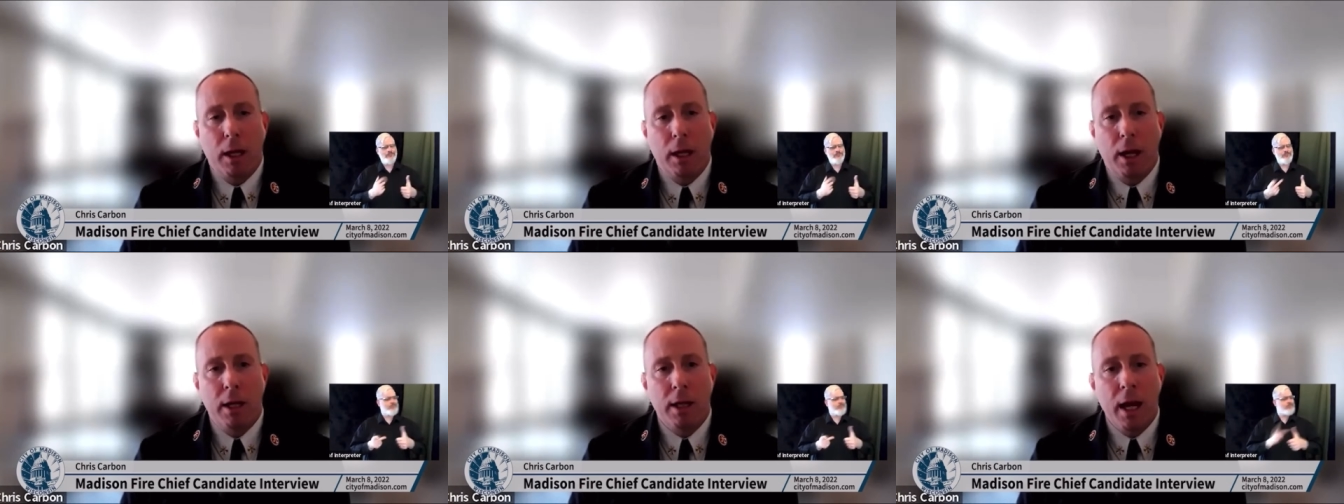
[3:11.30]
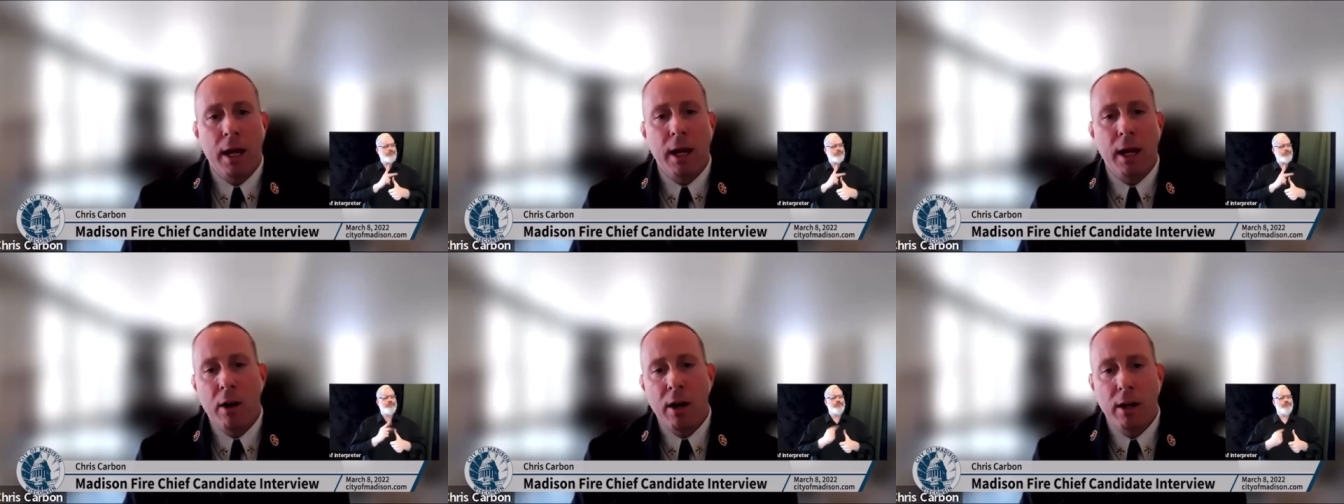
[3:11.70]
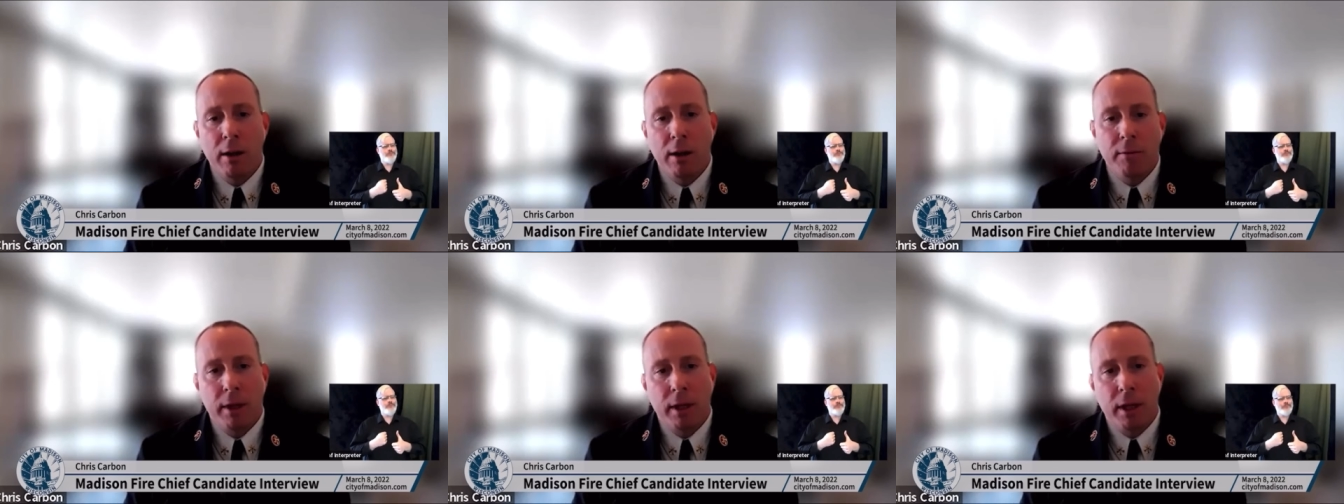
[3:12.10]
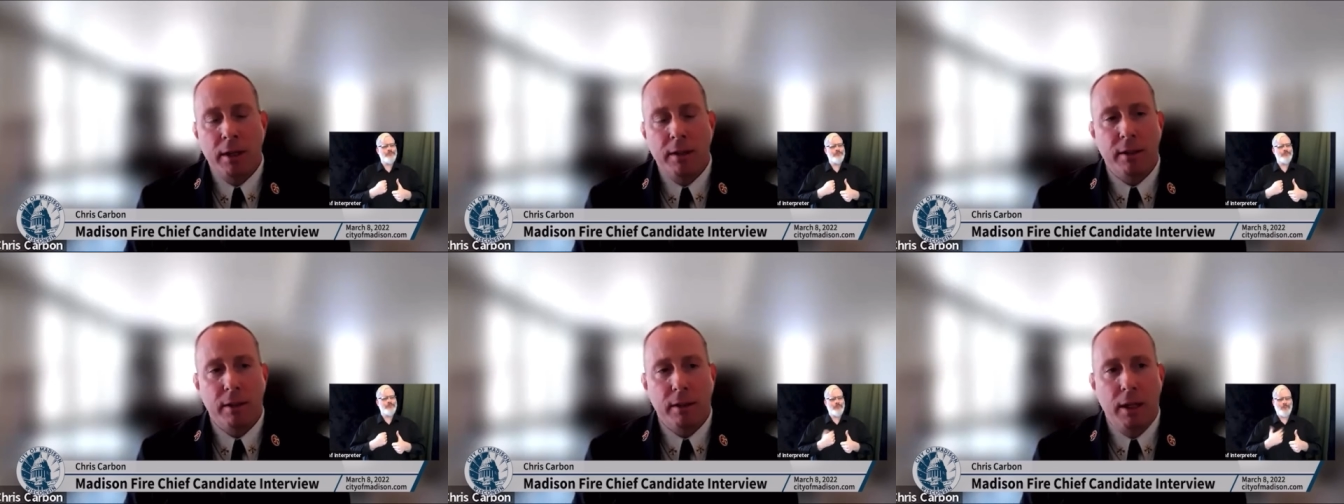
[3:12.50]
on that area of
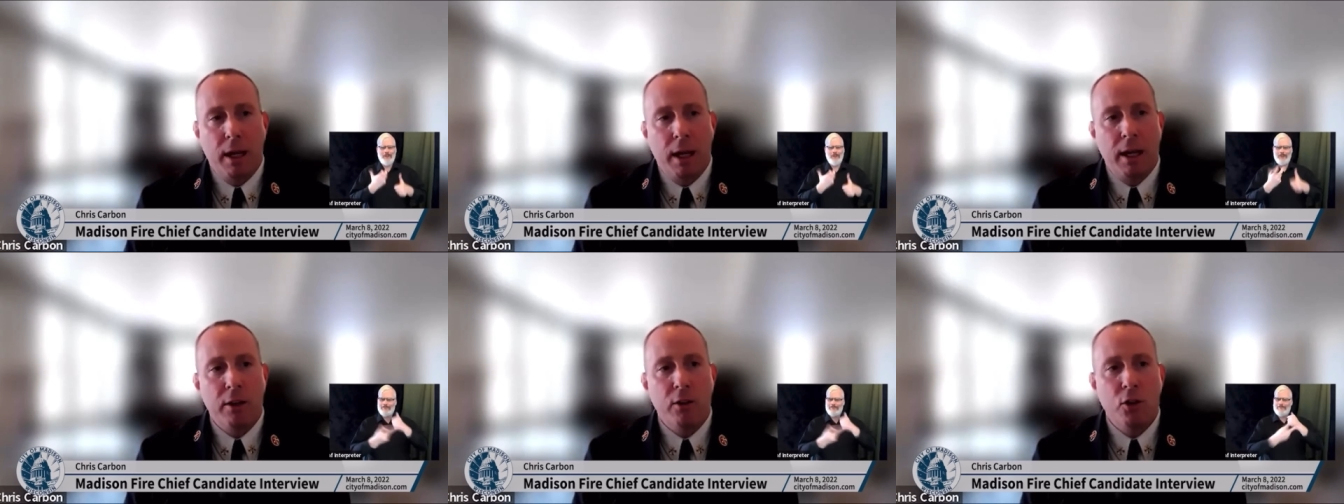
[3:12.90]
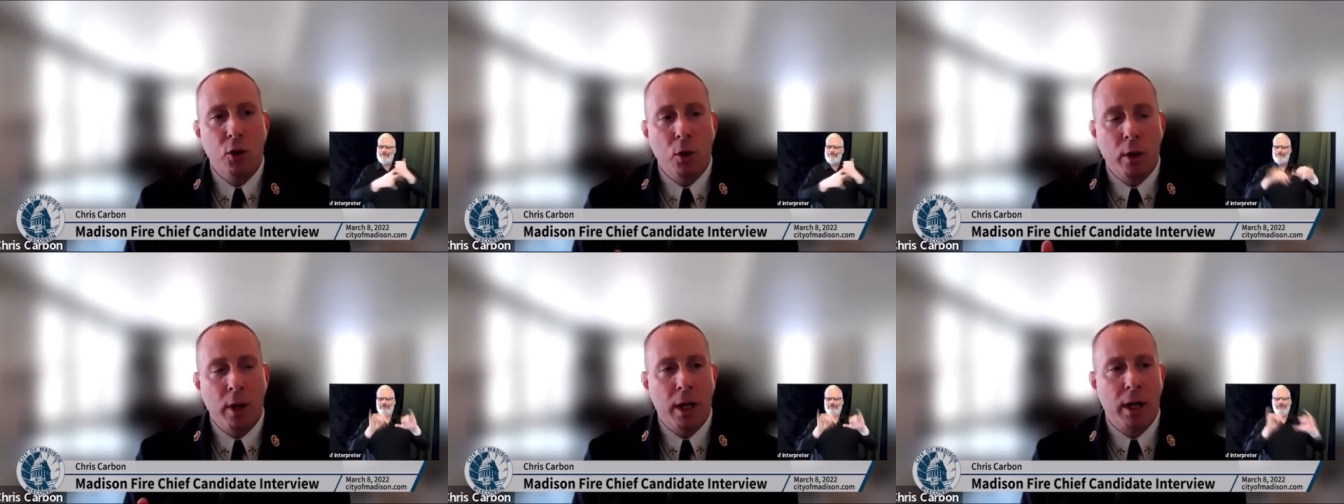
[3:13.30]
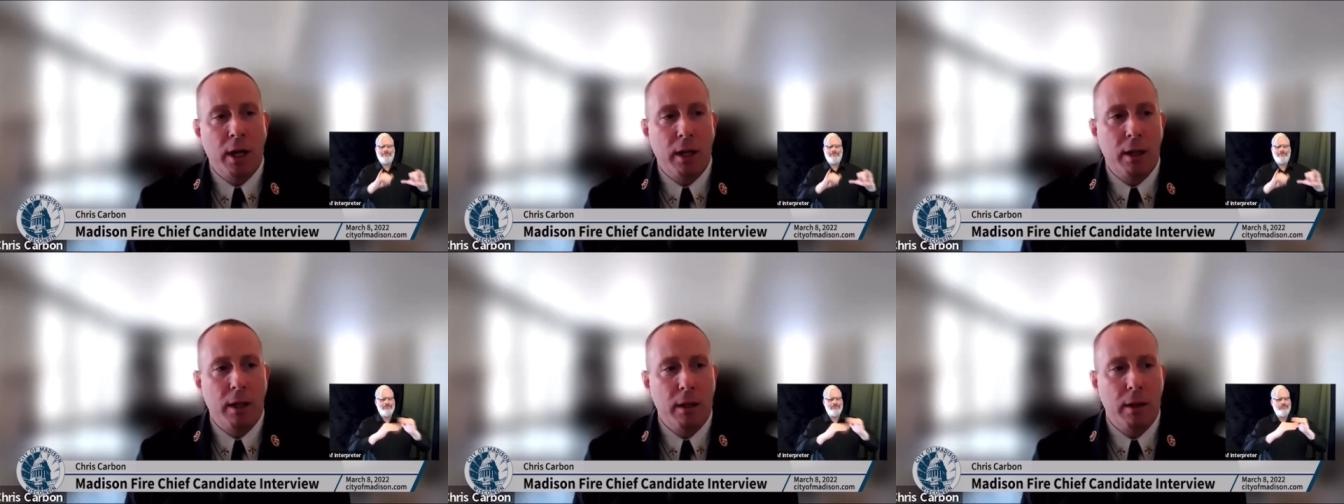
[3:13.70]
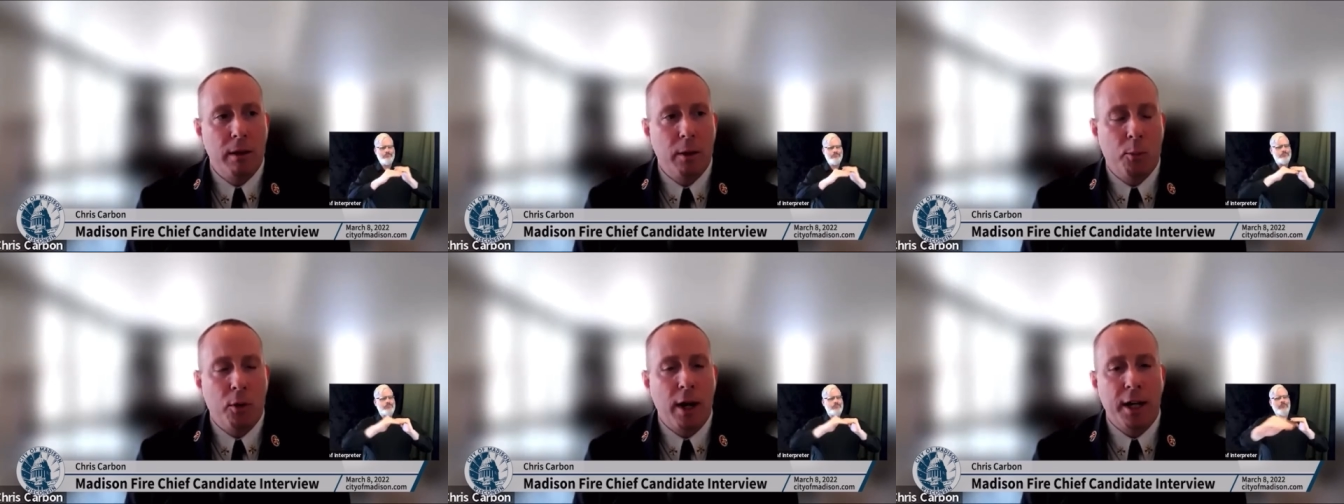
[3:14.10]
things, I enjoy
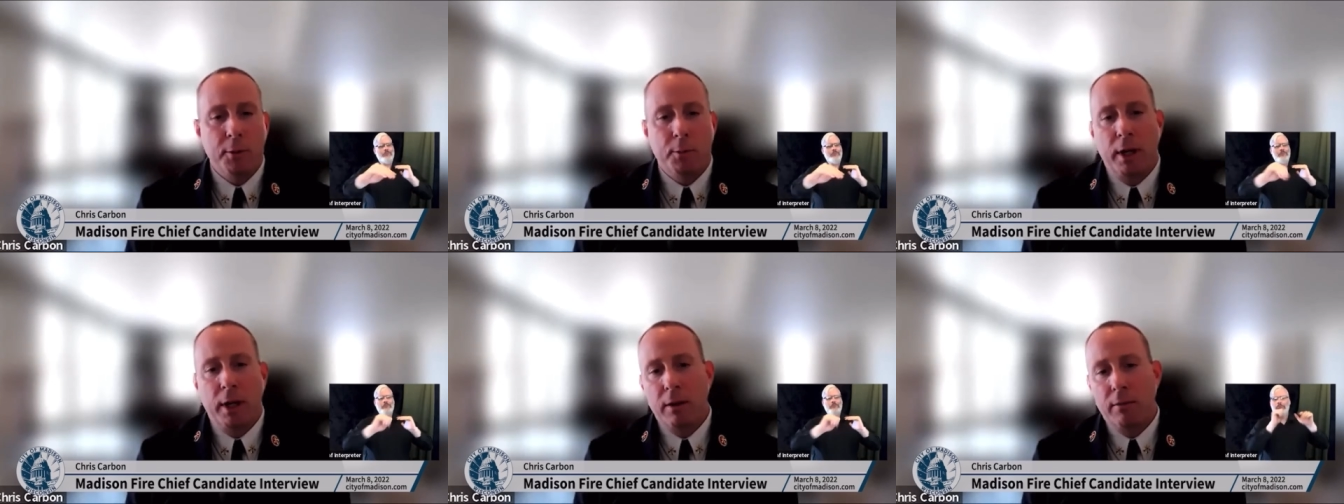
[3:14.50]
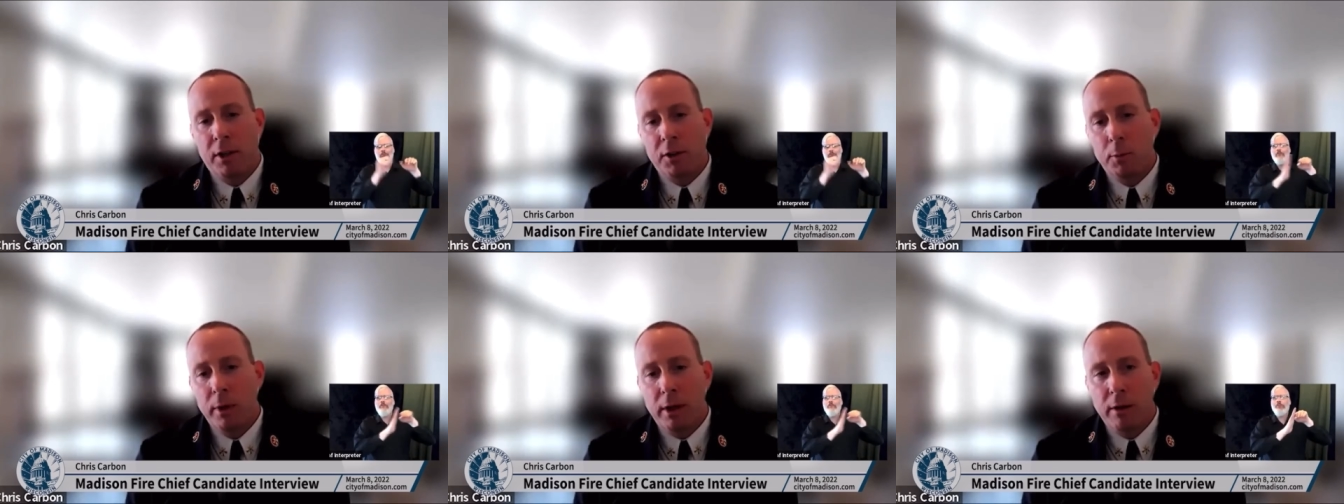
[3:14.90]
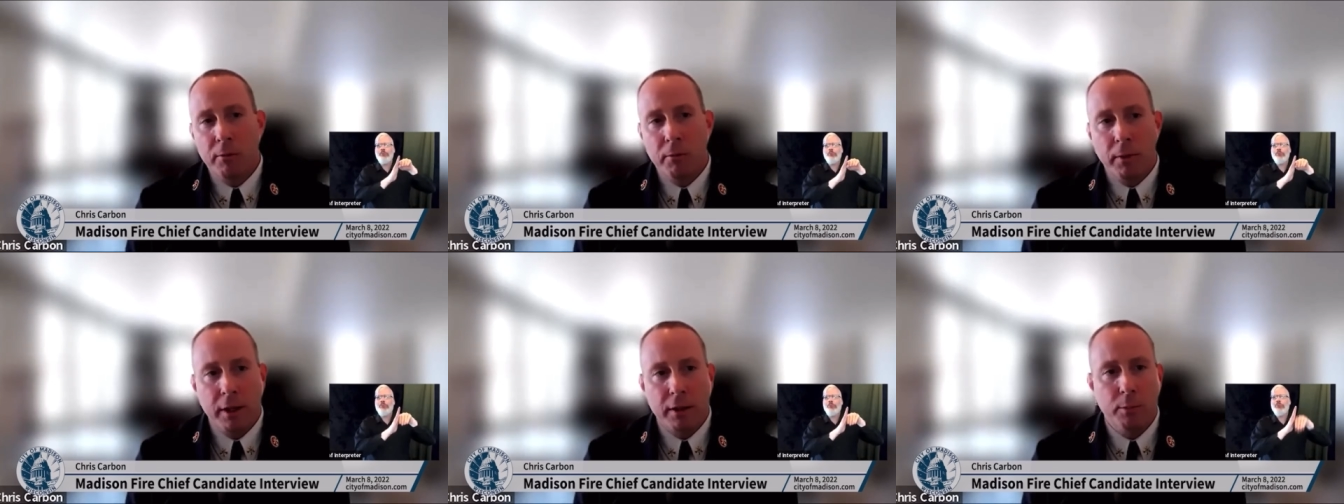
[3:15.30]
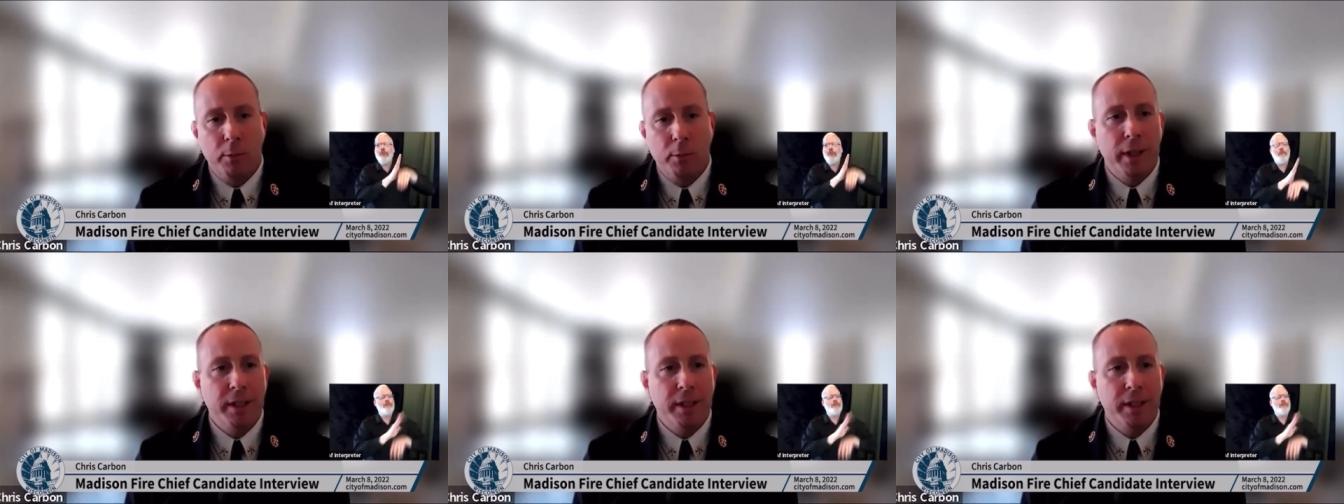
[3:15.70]
the prospect of us being a flexible,